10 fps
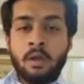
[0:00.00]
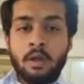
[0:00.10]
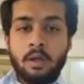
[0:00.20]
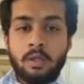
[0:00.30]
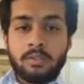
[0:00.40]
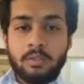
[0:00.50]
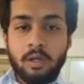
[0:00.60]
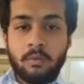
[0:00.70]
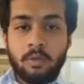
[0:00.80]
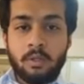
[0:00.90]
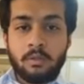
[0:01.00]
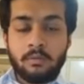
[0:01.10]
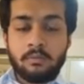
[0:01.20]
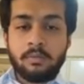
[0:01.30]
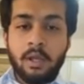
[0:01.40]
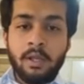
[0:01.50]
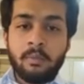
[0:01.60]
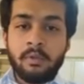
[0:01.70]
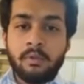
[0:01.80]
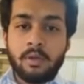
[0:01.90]
Assalamu alaikum. My name
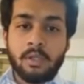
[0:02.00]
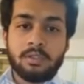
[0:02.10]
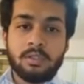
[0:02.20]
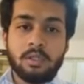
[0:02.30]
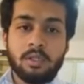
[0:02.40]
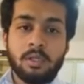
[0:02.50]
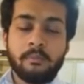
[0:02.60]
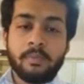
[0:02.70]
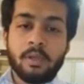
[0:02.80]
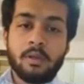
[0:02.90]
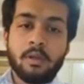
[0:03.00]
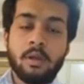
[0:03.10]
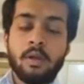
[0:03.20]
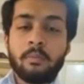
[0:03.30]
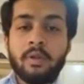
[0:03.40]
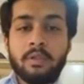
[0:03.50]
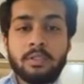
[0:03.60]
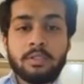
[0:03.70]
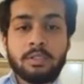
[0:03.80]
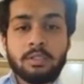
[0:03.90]
is Hashir Ali and my
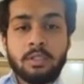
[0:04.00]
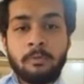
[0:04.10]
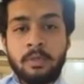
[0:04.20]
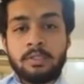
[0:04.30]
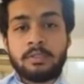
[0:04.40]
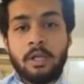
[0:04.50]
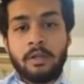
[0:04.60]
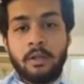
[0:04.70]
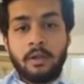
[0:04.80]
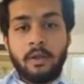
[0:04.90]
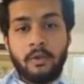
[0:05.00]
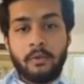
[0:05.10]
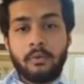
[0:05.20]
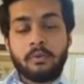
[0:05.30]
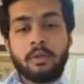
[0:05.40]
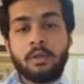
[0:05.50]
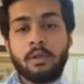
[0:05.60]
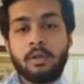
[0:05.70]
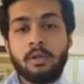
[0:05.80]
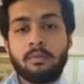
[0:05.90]
registration number is 19
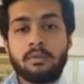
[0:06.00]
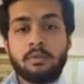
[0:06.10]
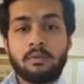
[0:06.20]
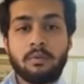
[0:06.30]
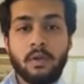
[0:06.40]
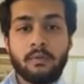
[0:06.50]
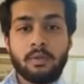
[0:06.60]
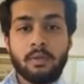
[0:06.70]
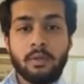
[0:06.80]
NTU-TE0053.